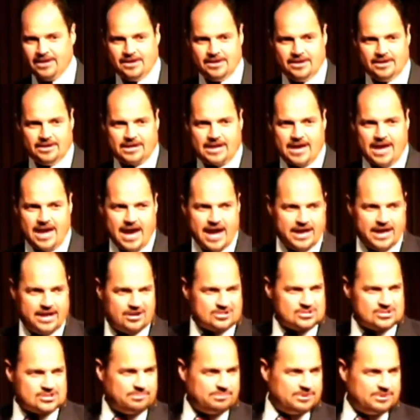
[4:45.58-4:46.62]
Okay, I hear
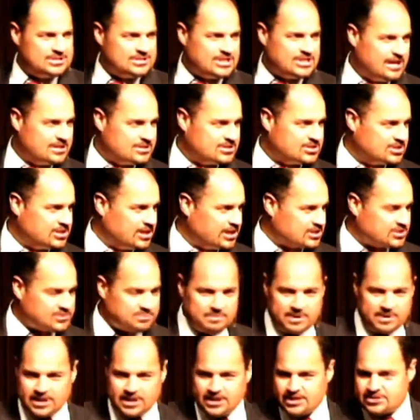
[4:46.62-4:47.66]
somebody saying 6
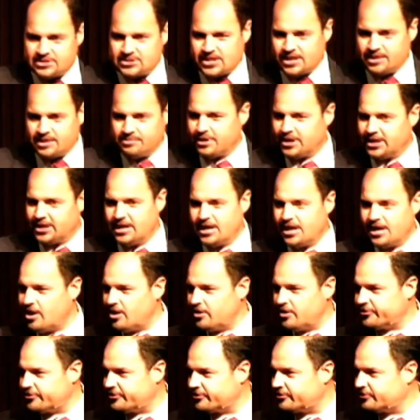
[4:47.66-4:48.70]
minutes. Anybody
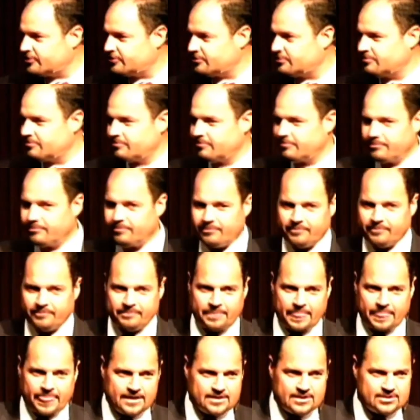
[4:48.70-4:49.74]
else?
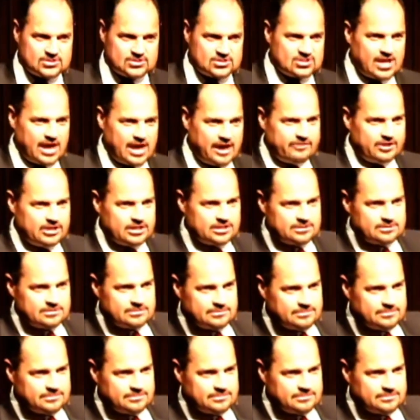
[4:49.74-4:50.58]
Seven?